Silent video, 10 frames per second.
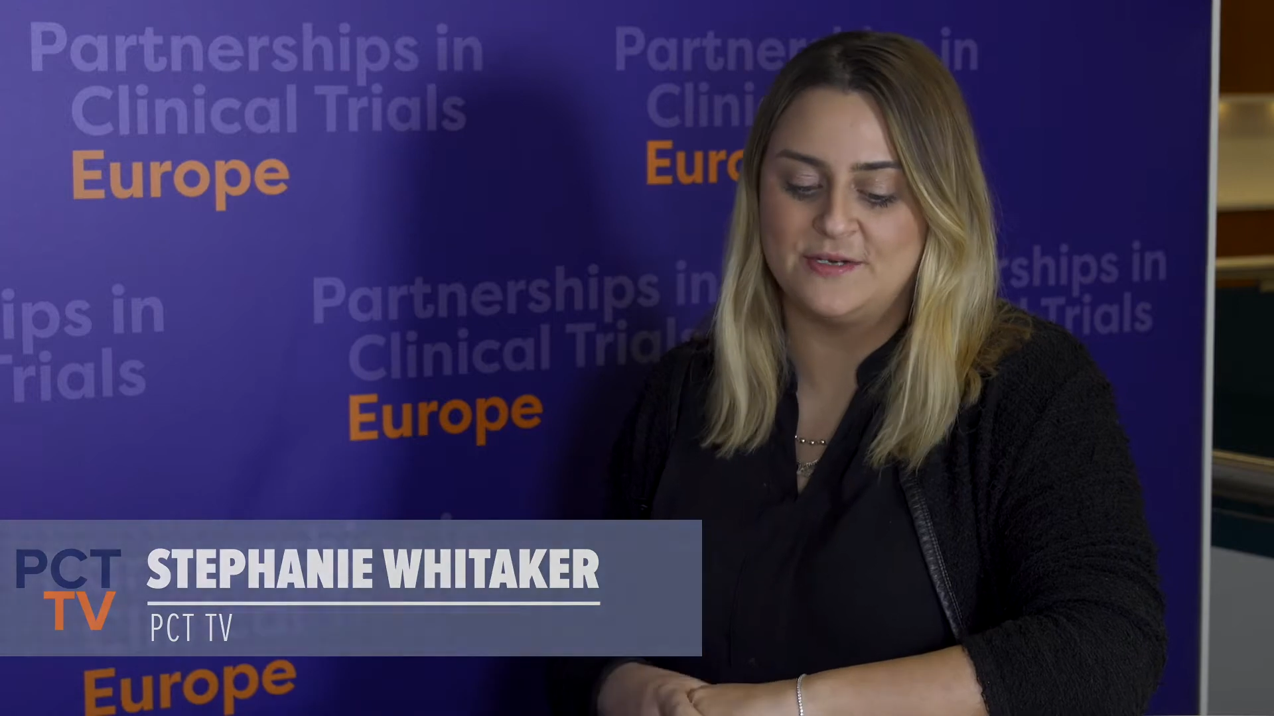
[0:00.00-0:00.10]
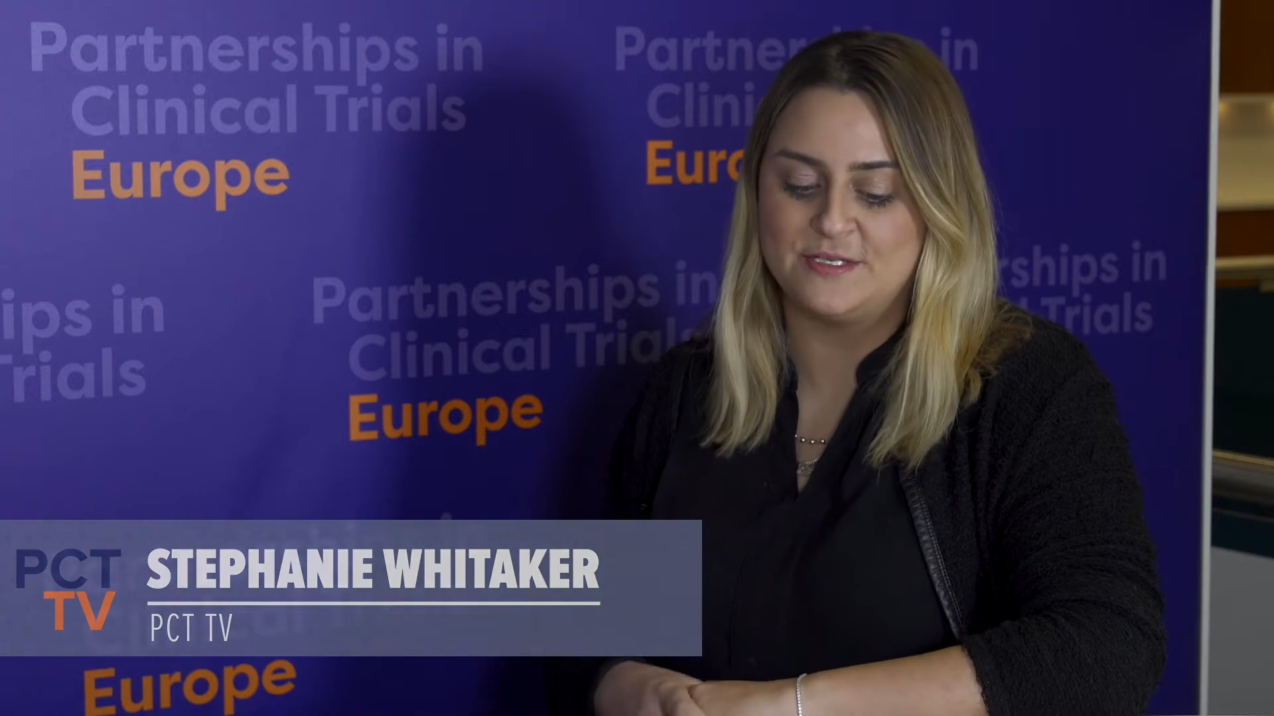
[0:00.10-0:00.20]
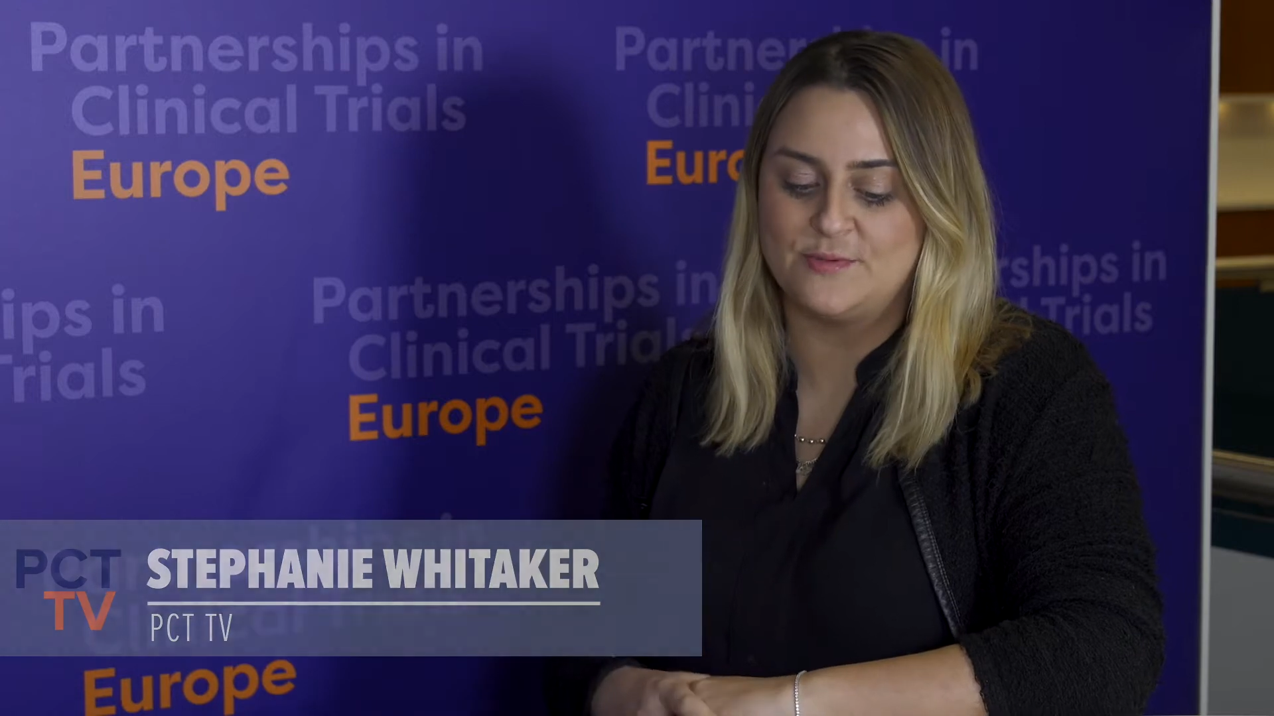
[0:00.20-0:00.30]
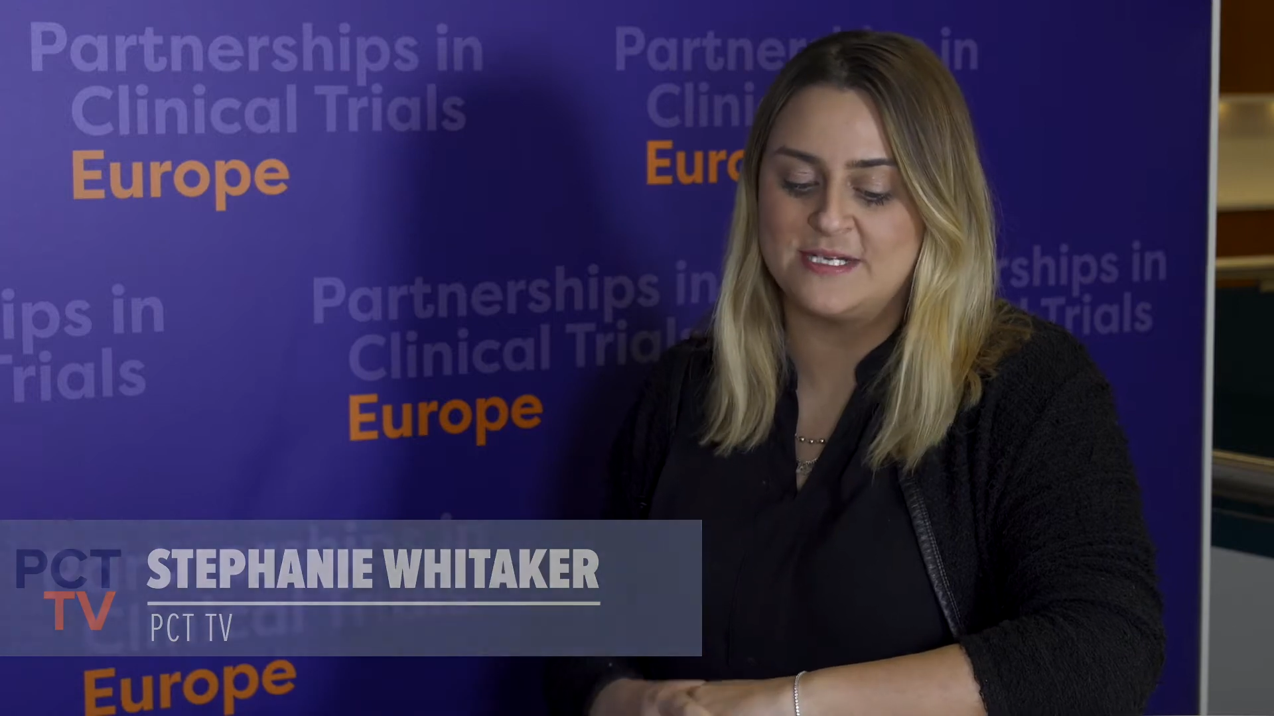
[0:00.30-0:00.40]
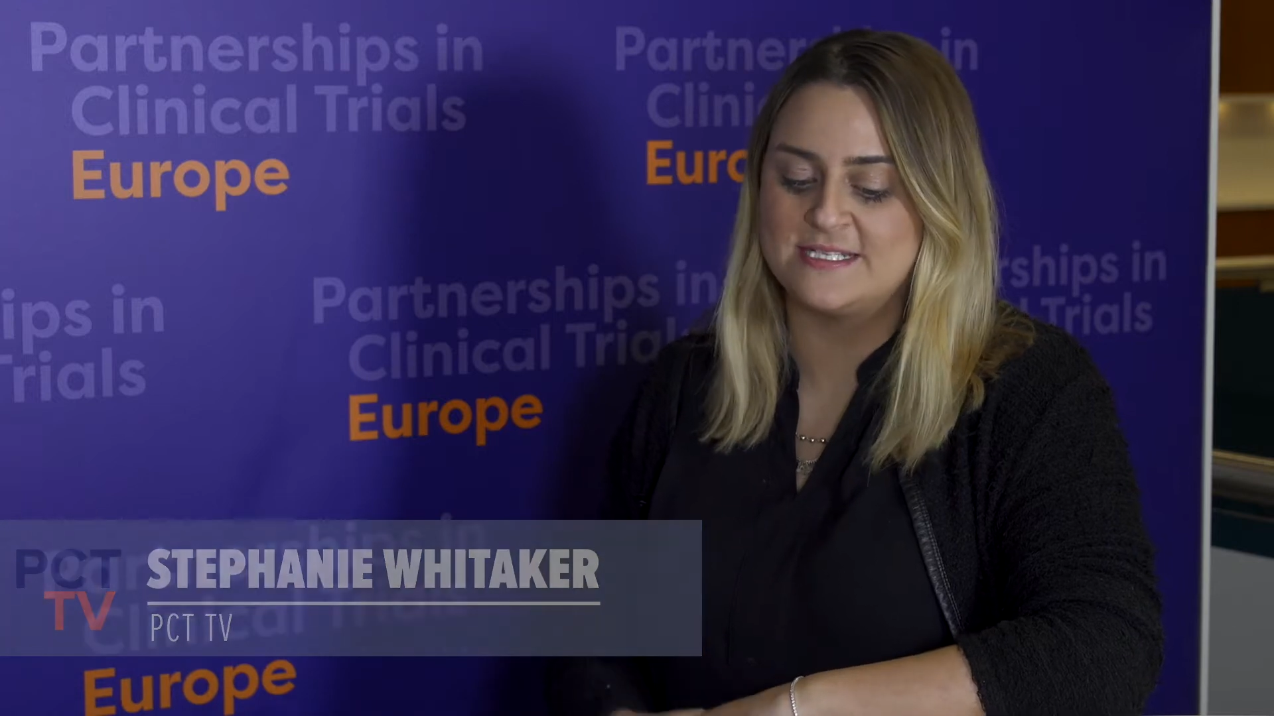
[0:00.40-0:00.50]
who
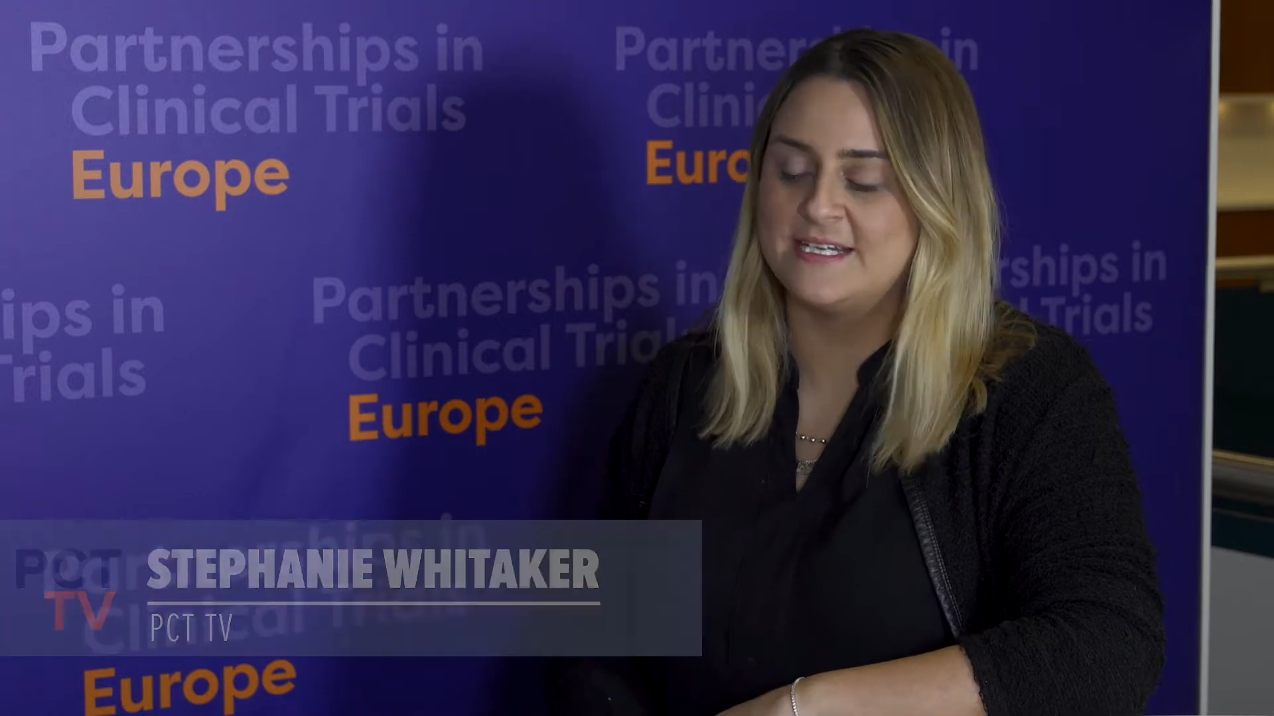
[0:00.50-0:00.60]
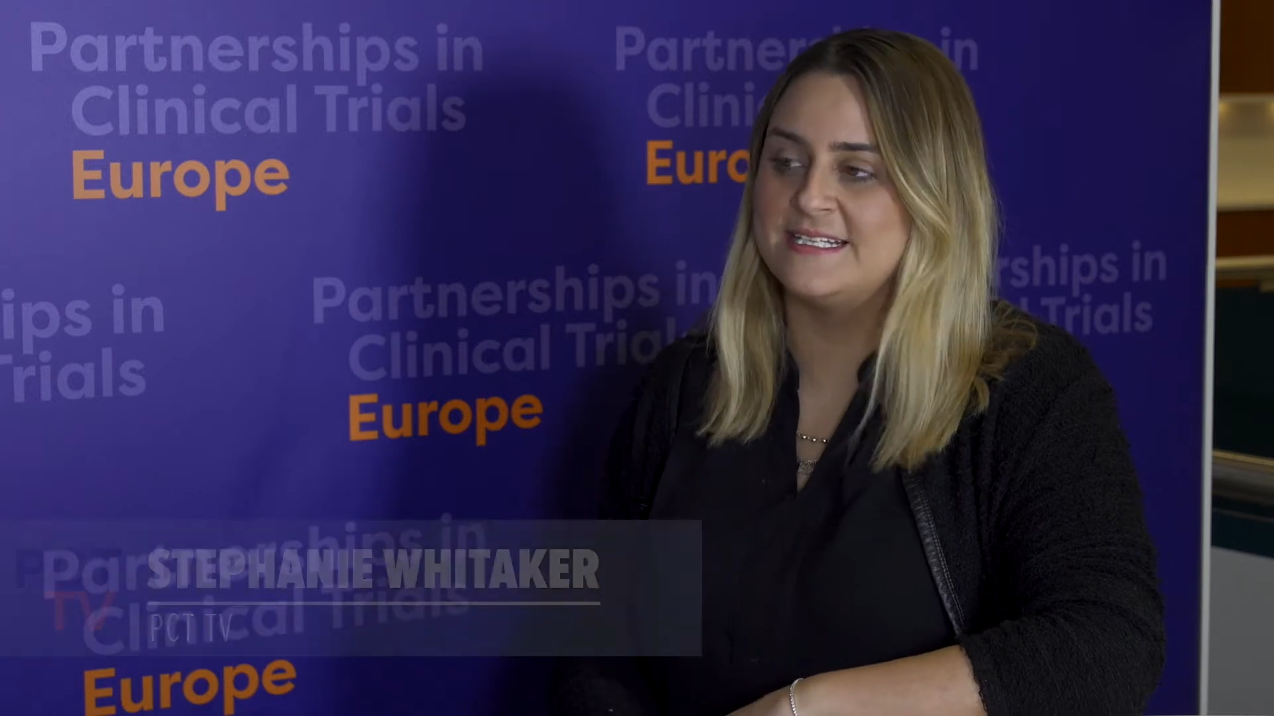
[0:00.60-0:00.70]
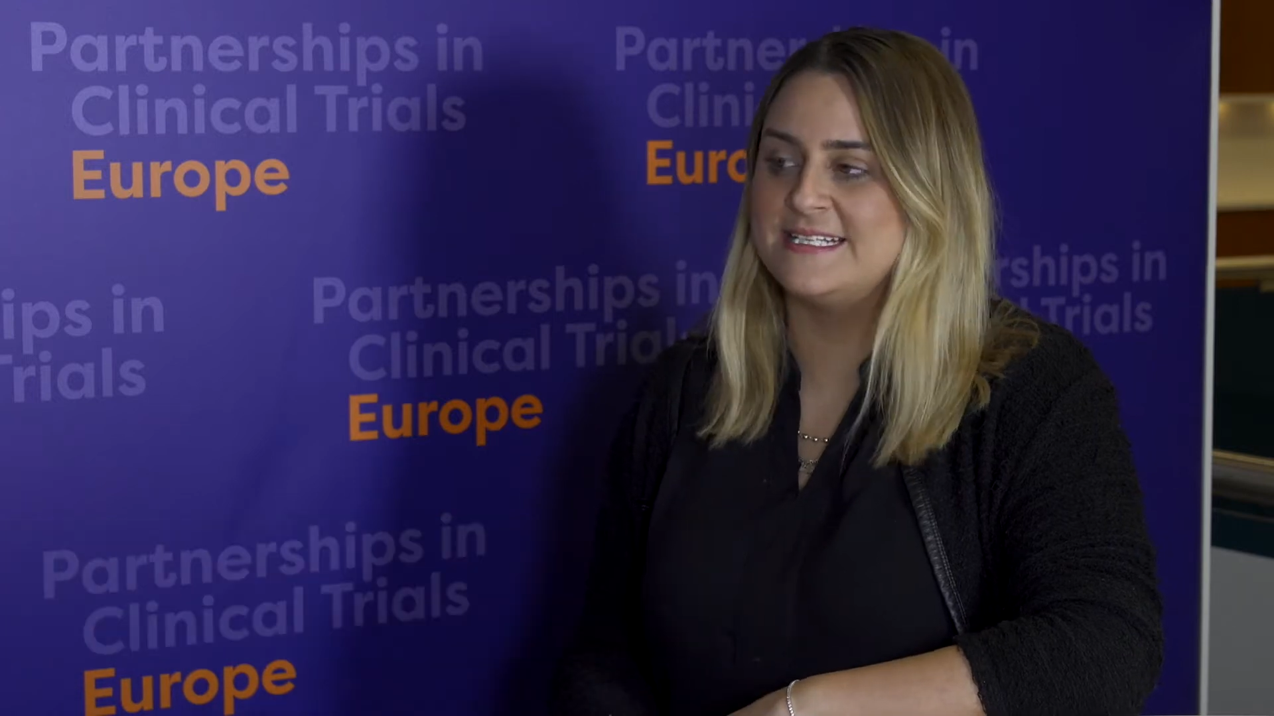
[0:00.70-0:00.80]
is President and